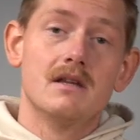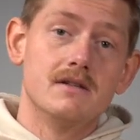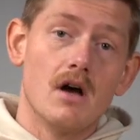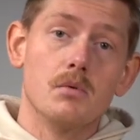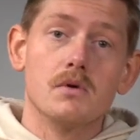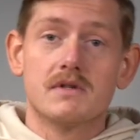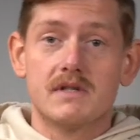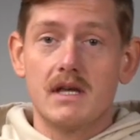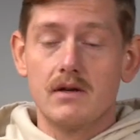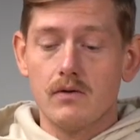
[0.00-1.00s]
doubles,
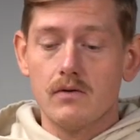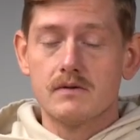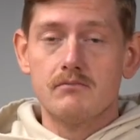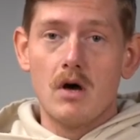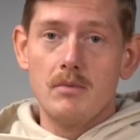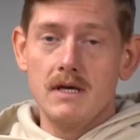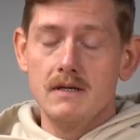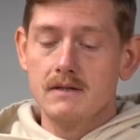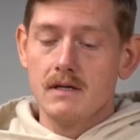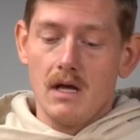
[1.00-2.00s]
singles,
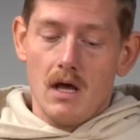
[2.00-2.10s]
mummies,